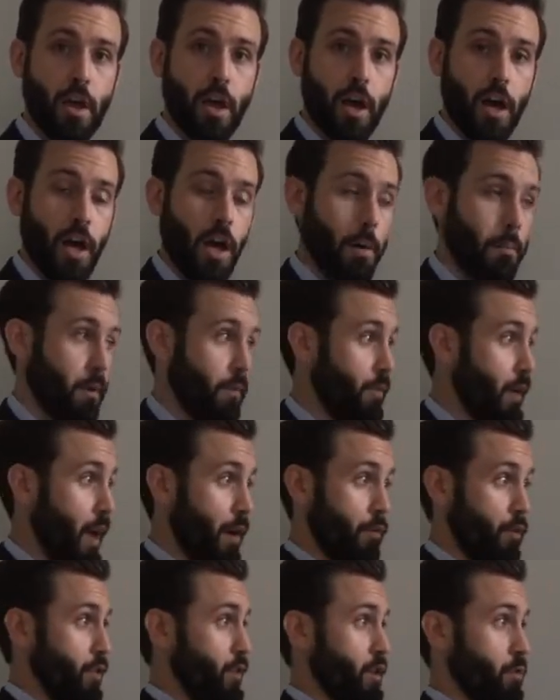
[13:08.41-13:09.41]
of
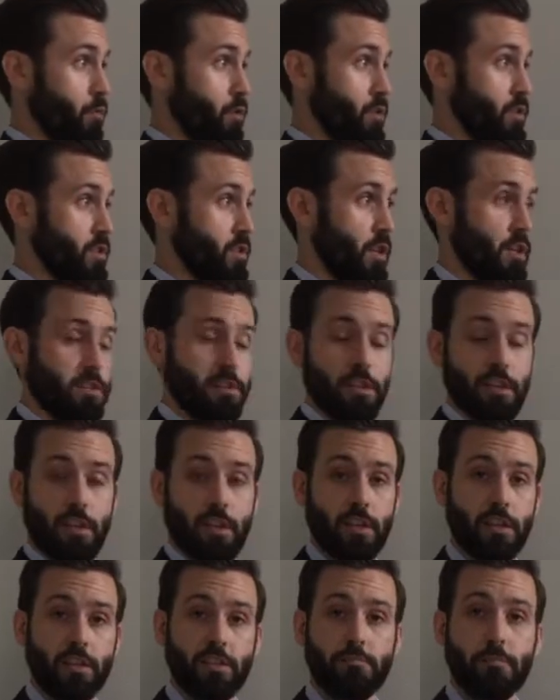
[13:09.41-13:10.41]
everything we're discussing
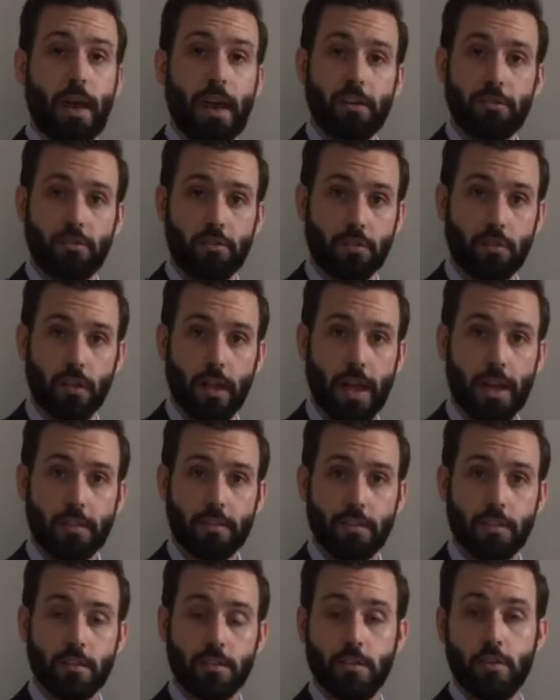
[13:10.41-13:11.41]
in these master
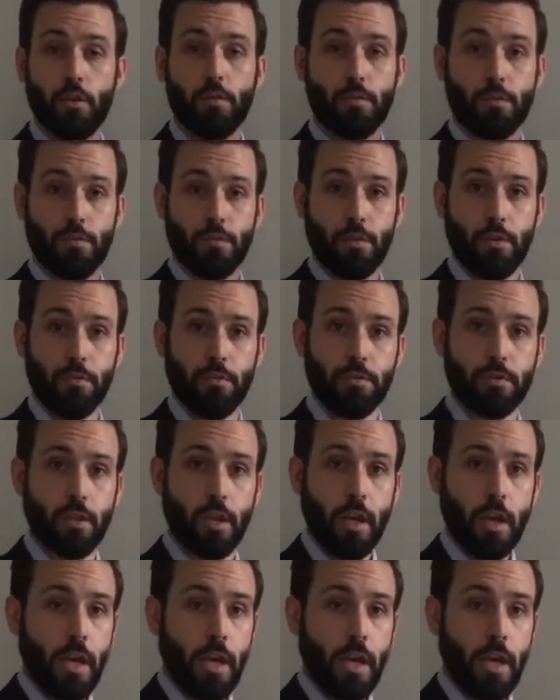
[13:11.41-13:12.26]
classes and overviews,